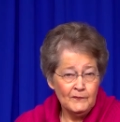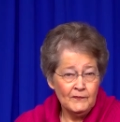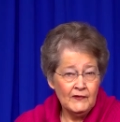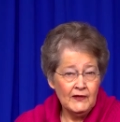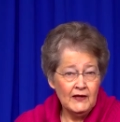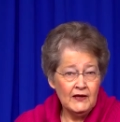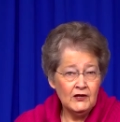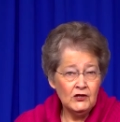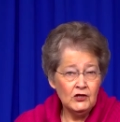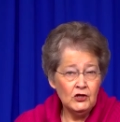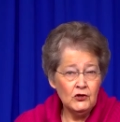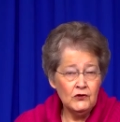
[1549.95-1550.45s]

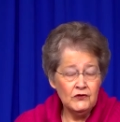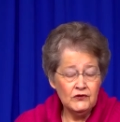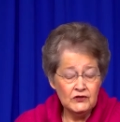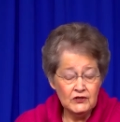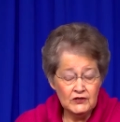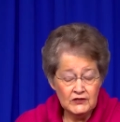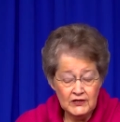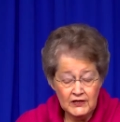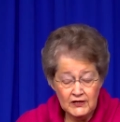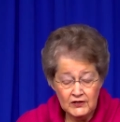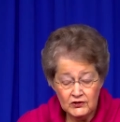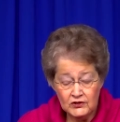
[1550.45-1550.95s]
in youth
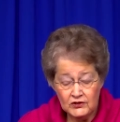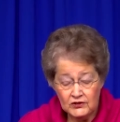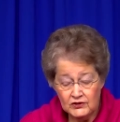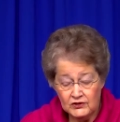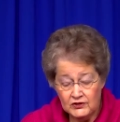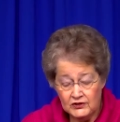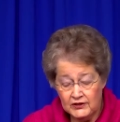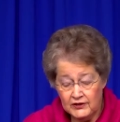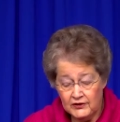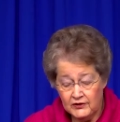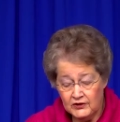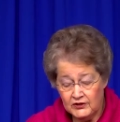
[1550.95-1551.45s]
detention
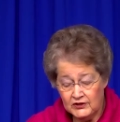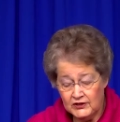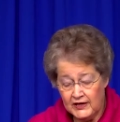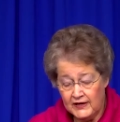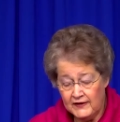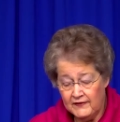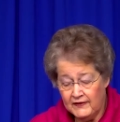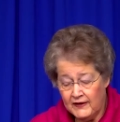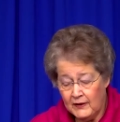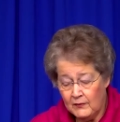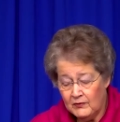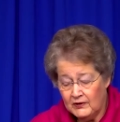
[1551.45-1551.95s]
centers
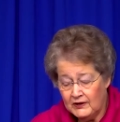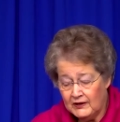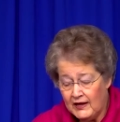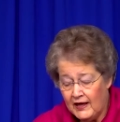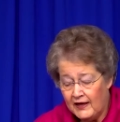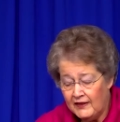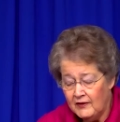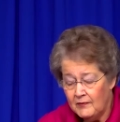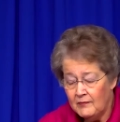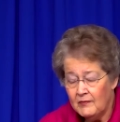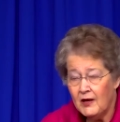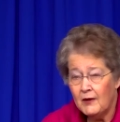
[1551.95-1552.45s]
and they would
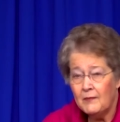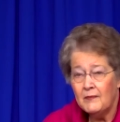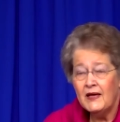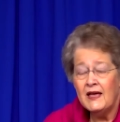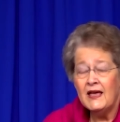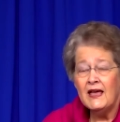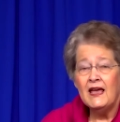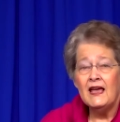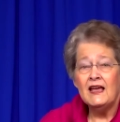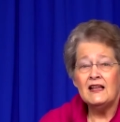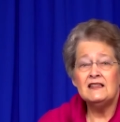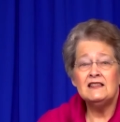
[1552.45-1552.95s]
line them up
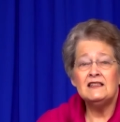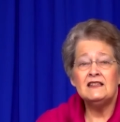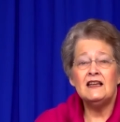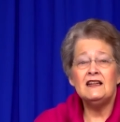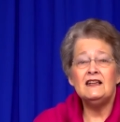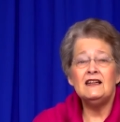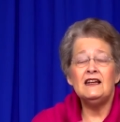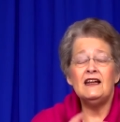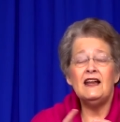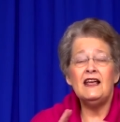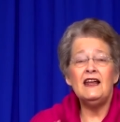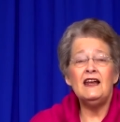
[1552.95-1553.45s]
and say,
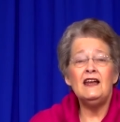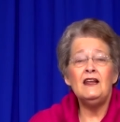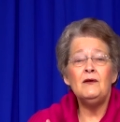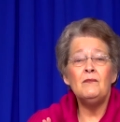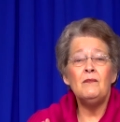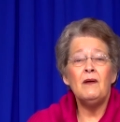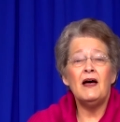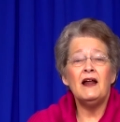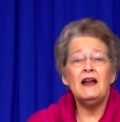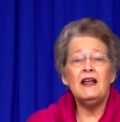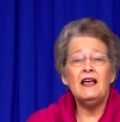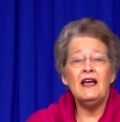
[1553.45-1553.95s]
Did
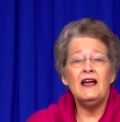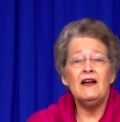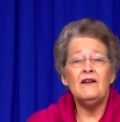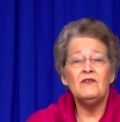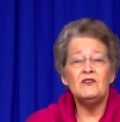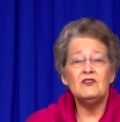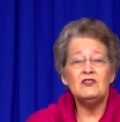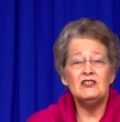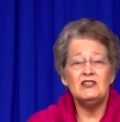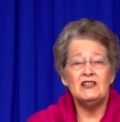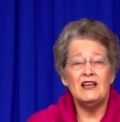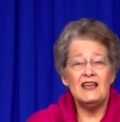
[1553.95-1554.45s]
anybody ever
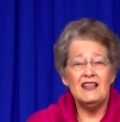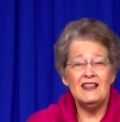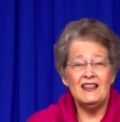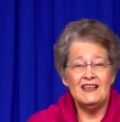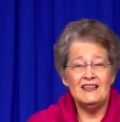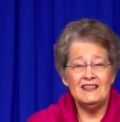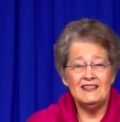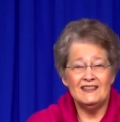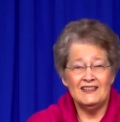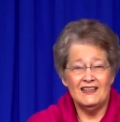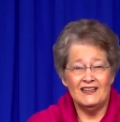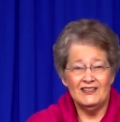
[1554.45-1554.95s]
say
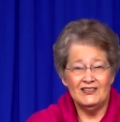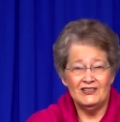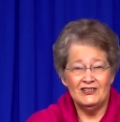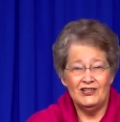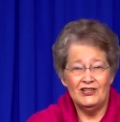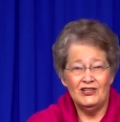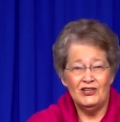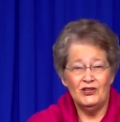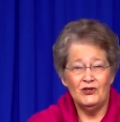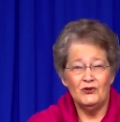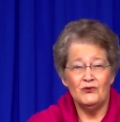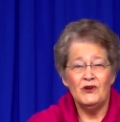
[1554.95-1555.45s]
these things to
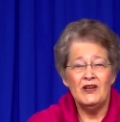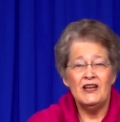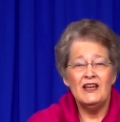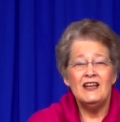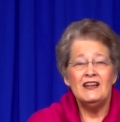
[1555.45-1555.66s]
you?